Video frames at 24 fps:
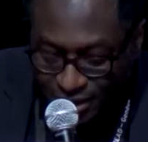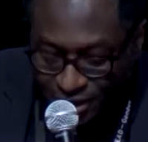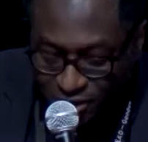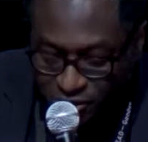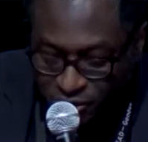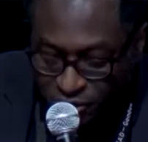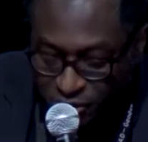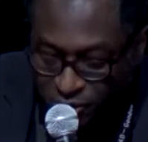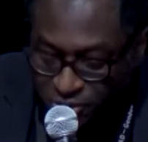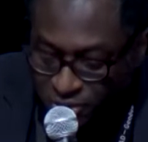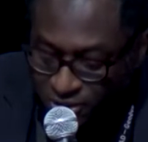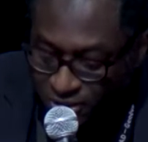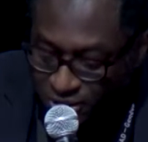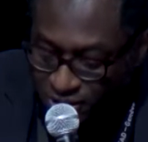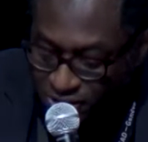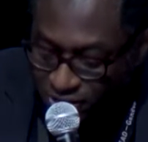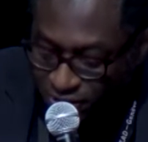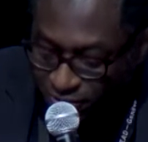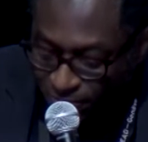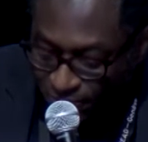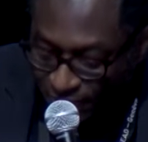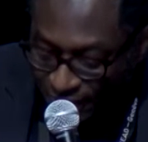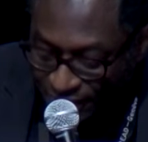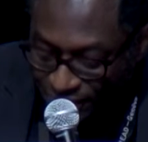And due to this
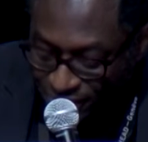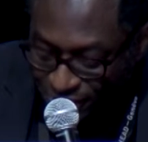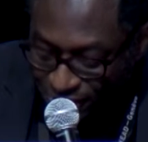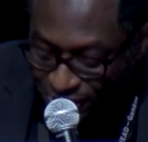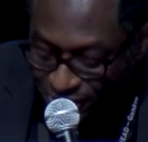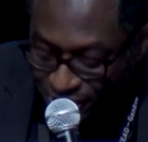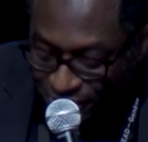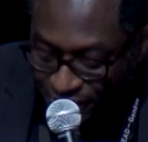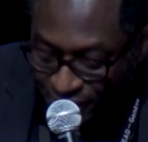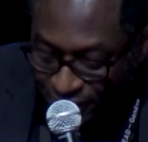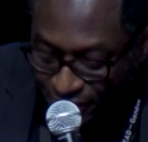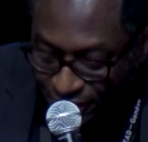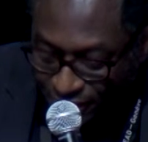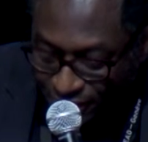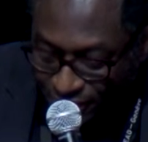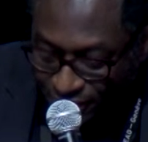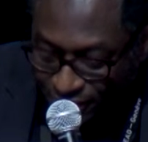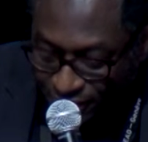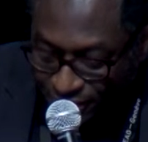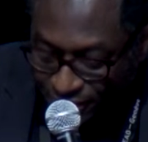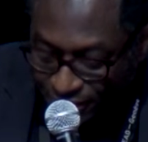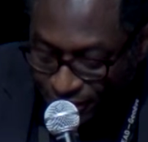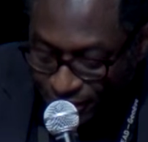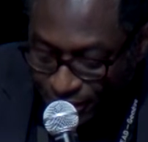complexity,
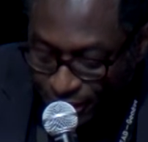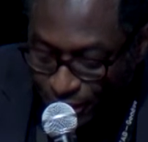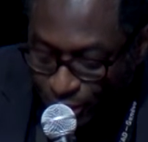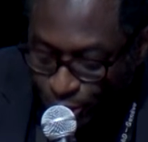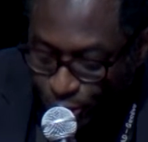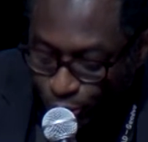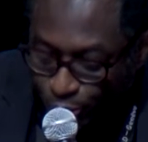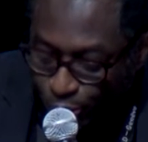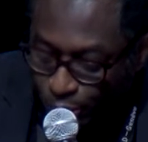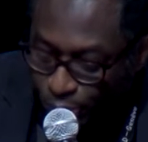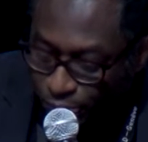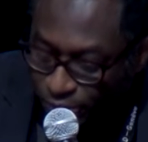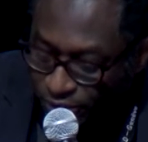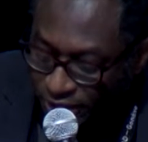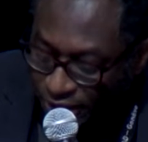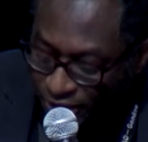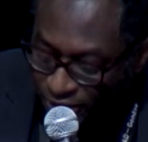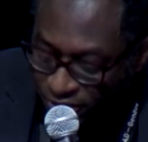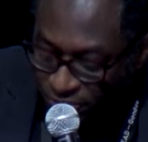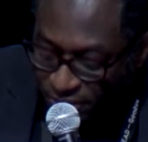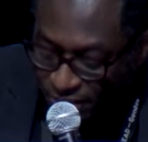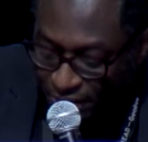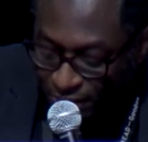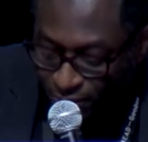we will
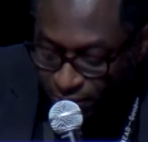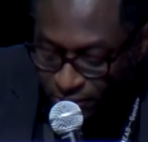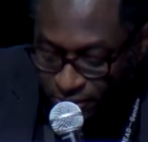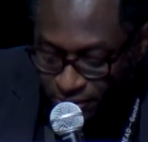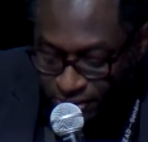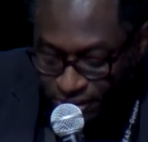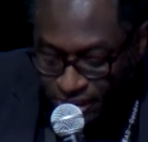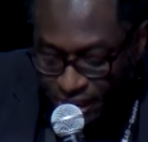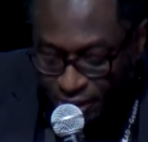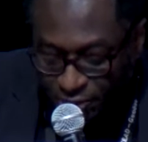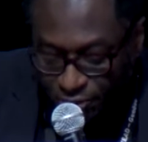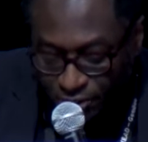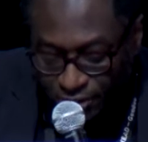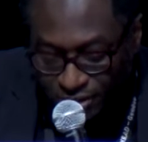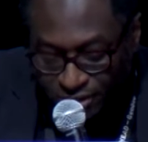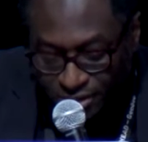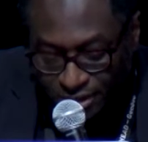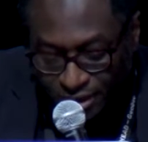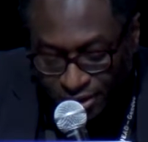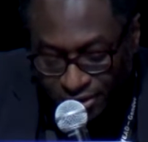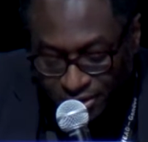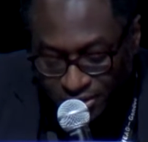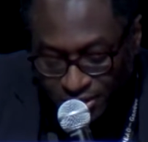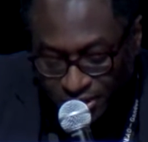never be able to say with
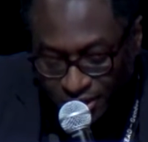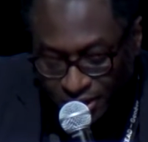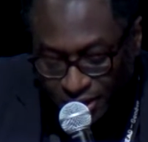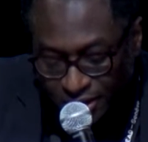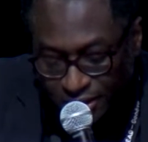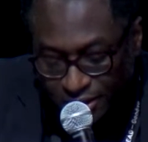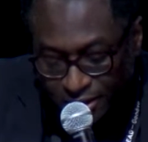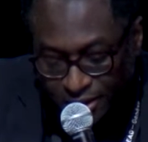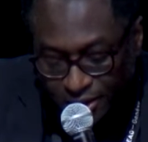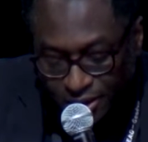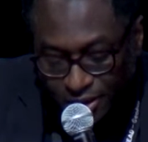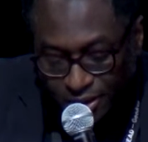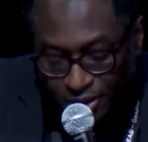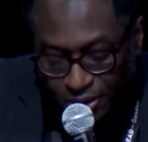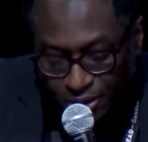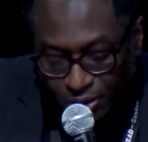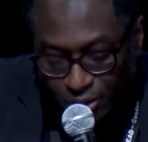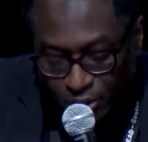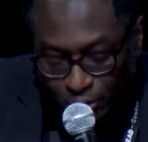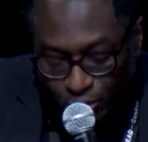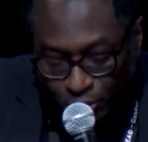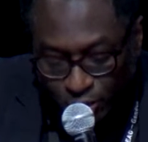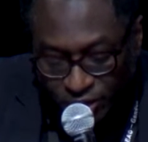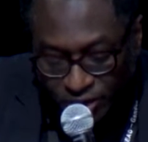certainty
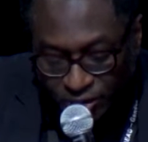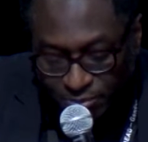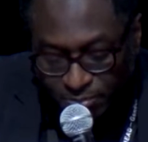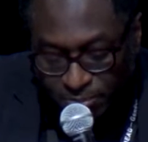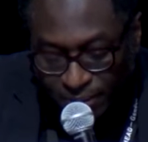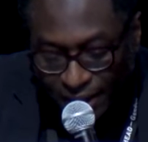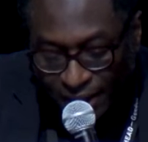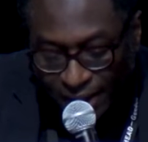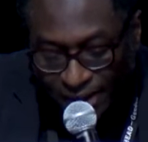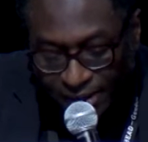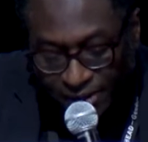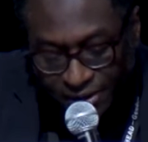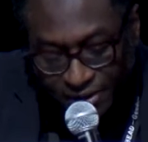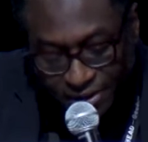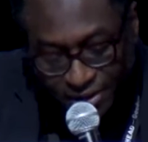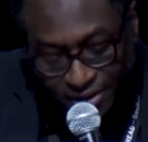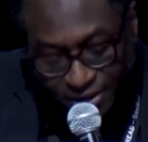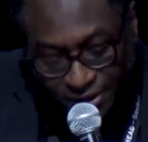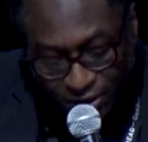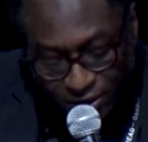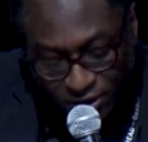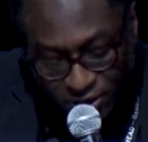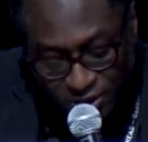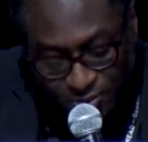whether blackness
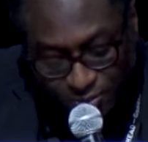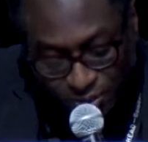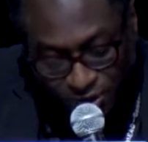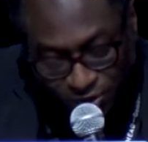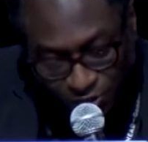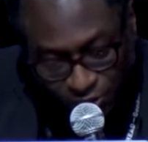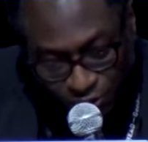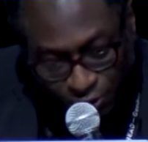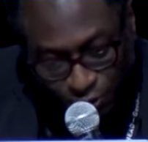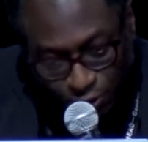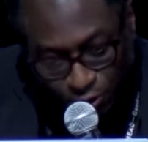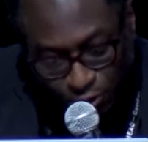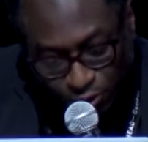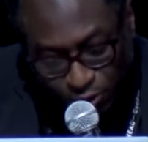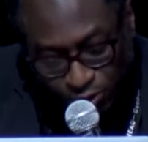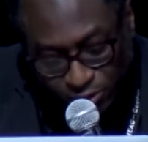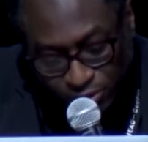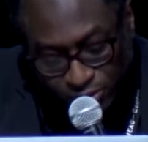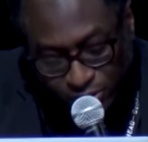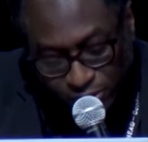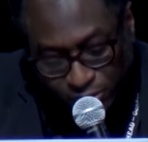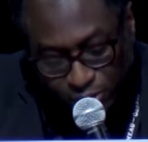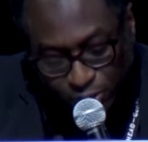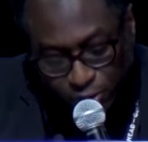starts before
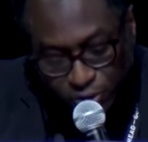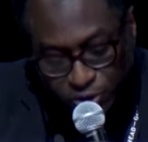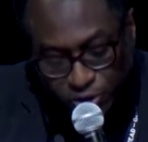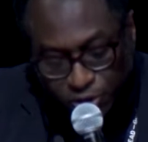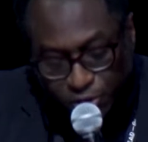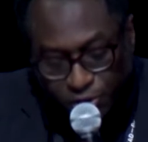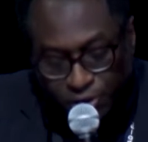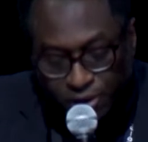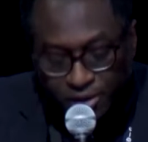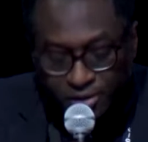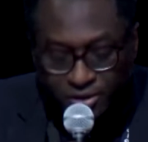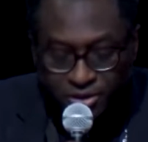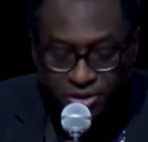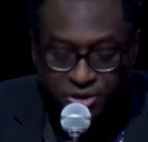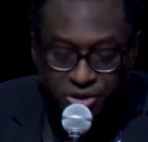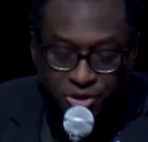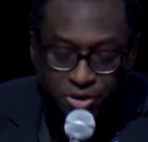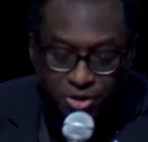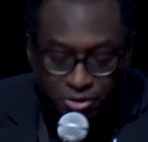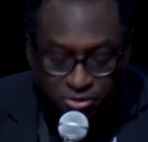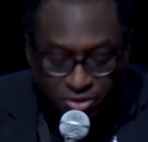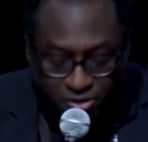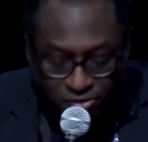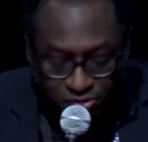or during the
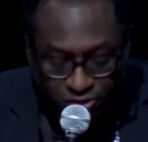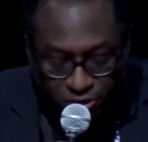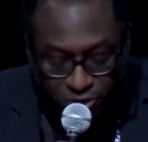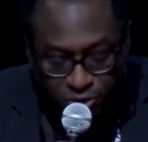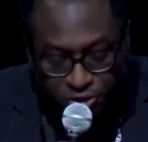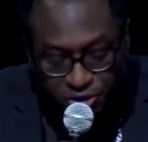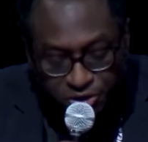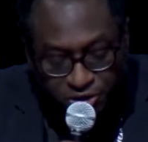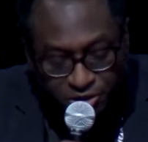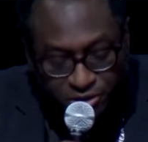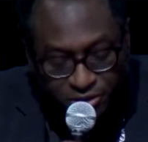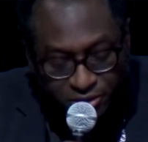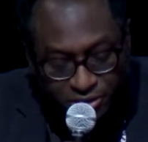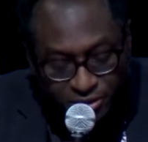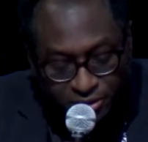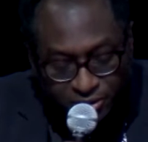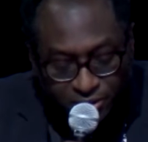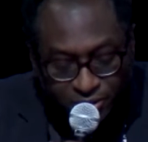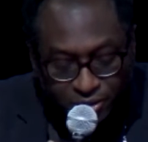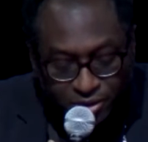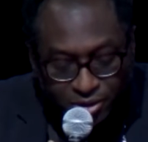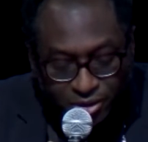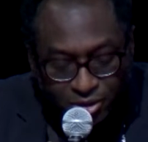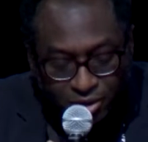Sugar Revolution,
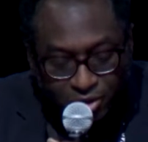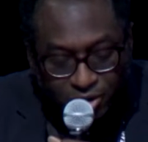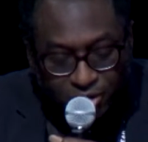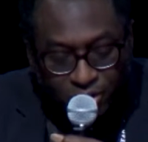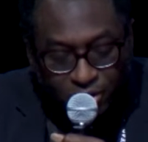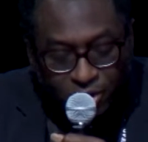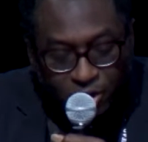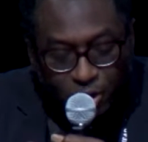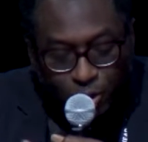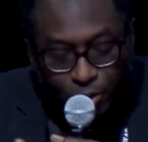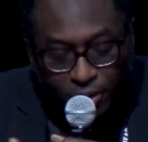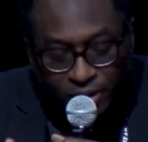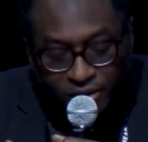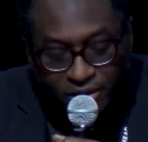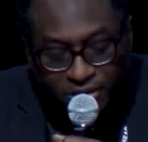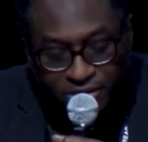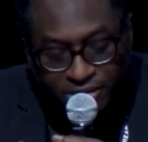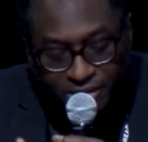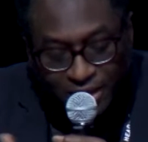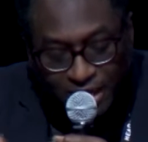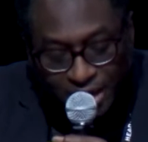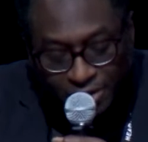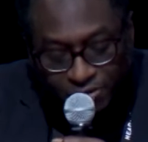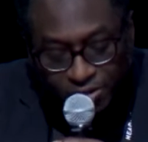or whether
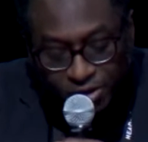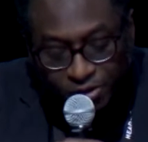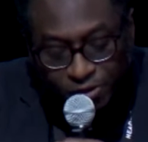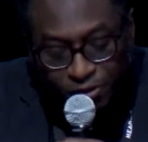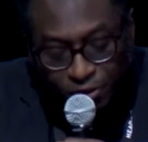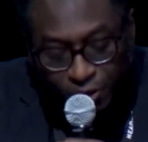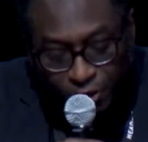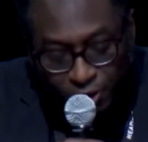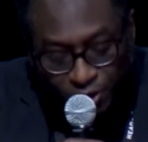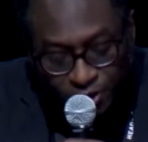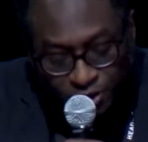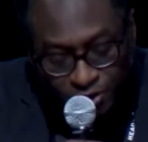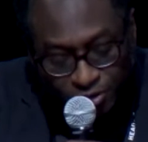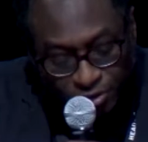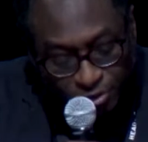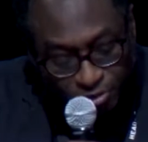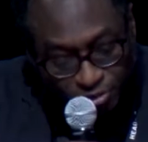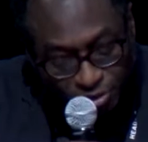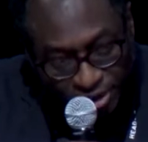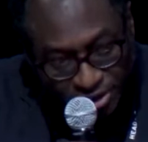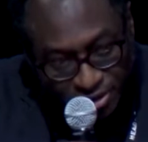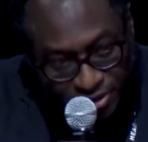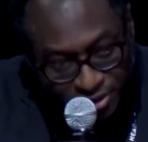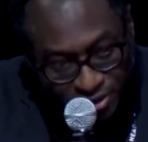slavery follows
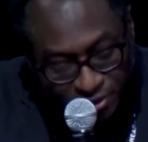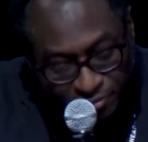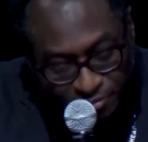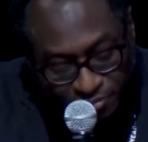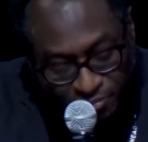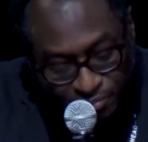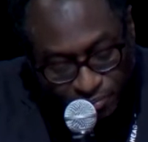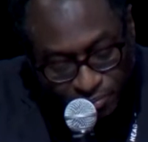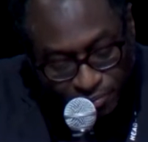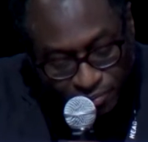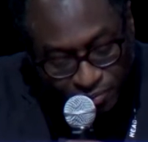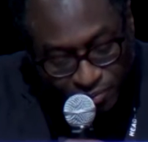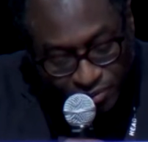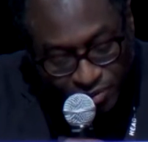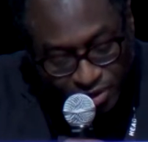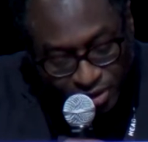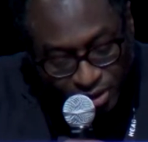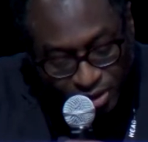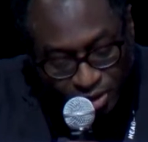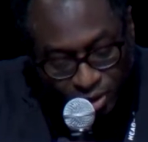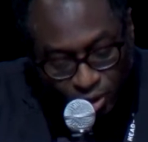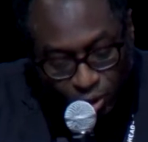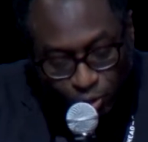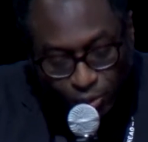from racism,
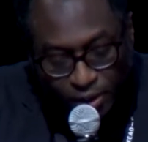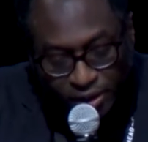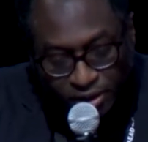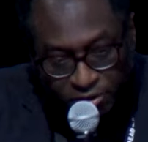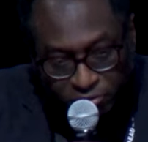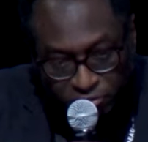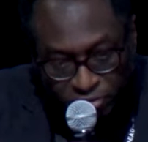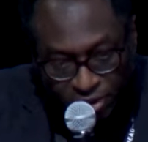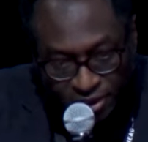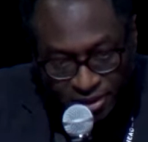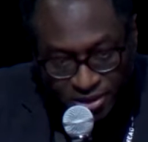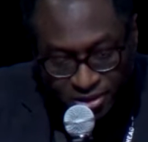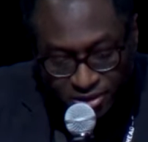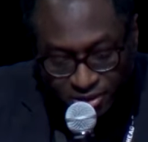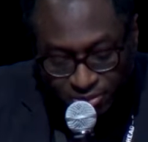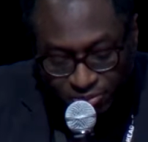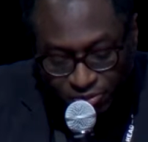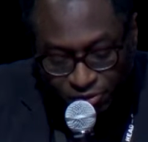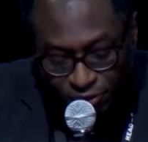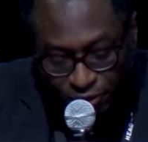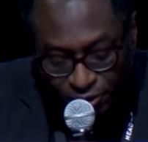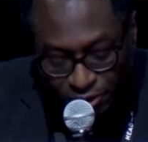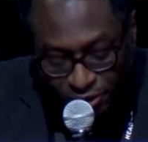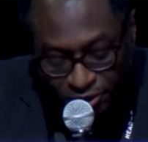or whether
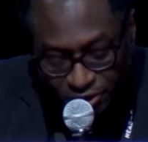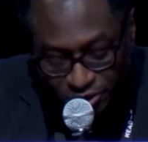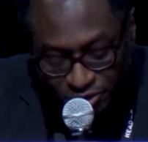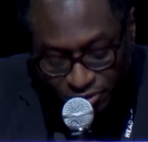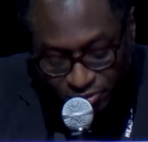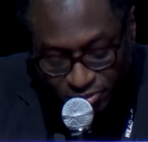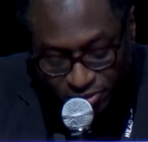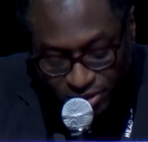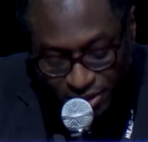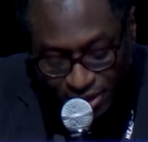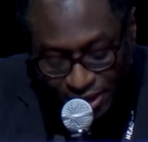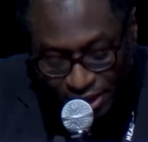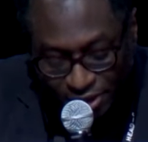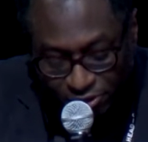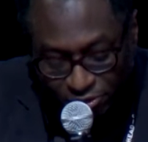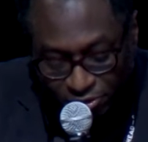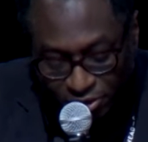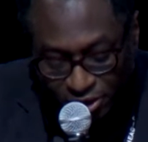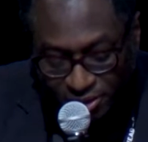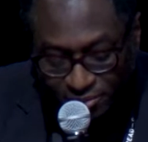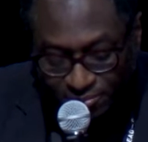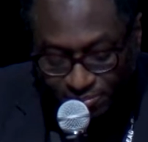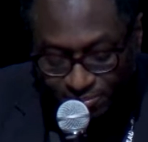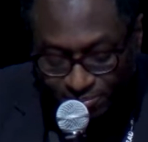racism follows from
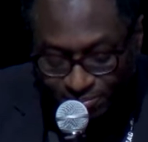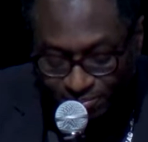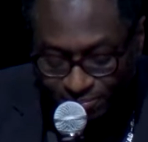slavery.